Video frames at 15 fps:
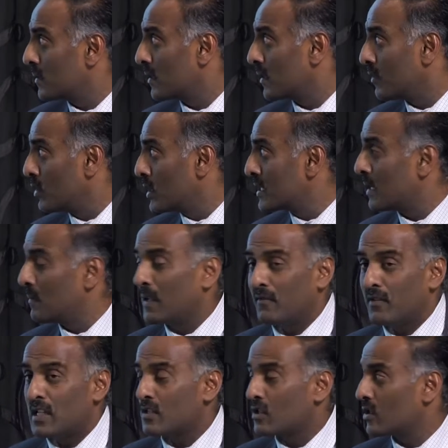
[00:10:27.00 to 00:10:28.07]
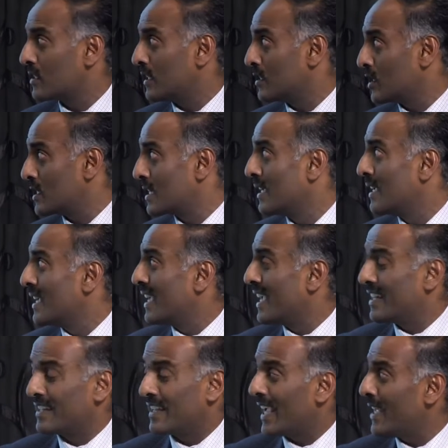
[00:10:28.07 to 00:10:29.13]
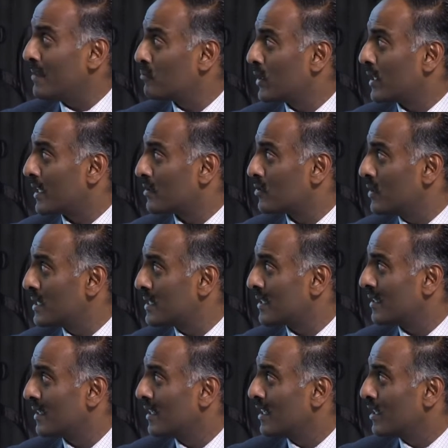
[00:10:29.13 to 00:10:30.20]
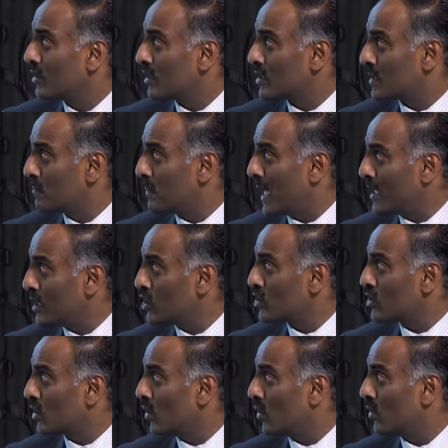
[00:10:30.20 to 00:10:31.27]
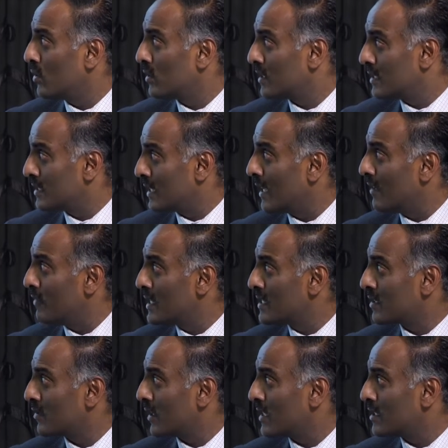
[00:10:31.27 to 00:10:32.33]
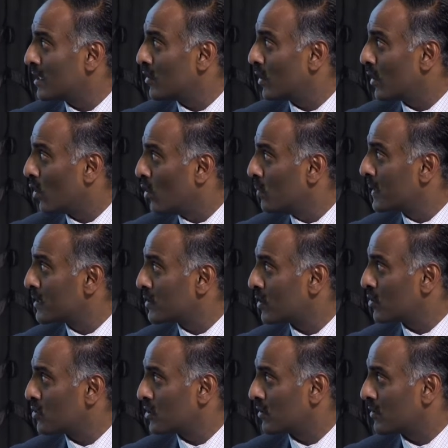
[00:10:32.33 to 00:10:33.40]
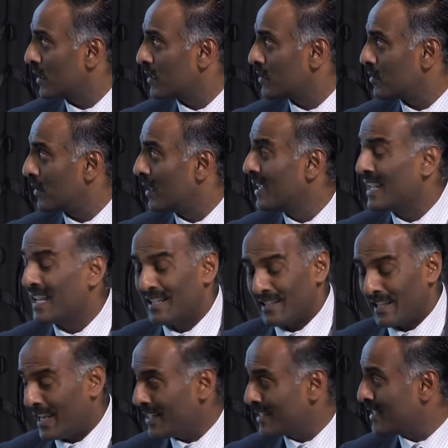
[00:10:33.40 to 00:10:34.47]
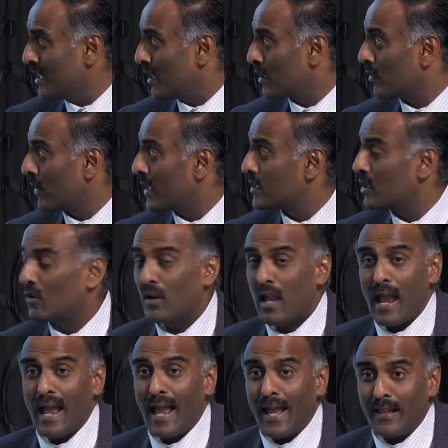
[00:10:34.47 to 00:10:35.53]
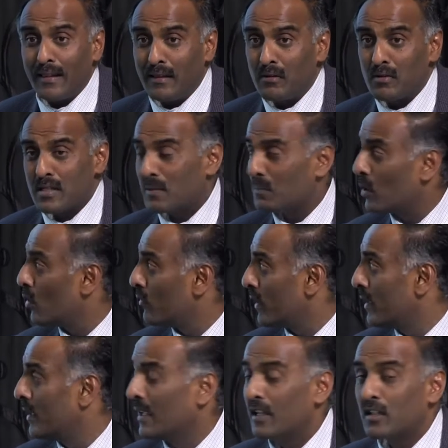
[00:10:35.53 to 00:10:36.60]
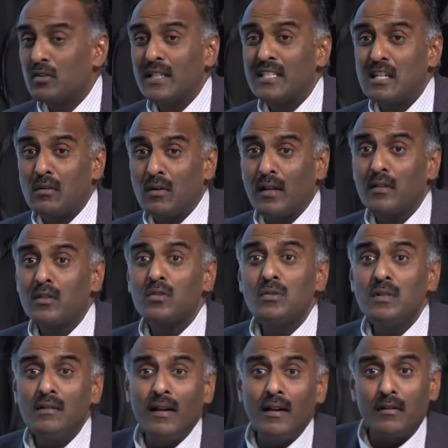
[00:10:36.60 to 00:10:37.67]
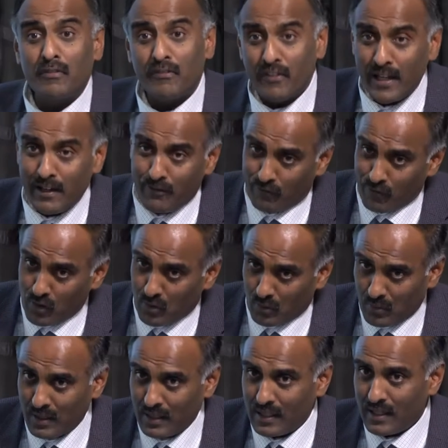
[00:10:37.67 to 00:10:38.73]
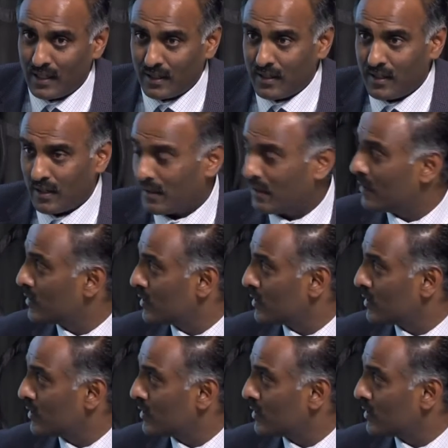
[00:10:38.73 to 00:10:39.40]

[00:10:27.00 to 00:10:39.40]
there is some evidence to suggest it can predict risk. The Spanish score, the Davies criteria, home exclusion criteria, the Hestia criteria, and there is the Bova criteria. So there are a fair few here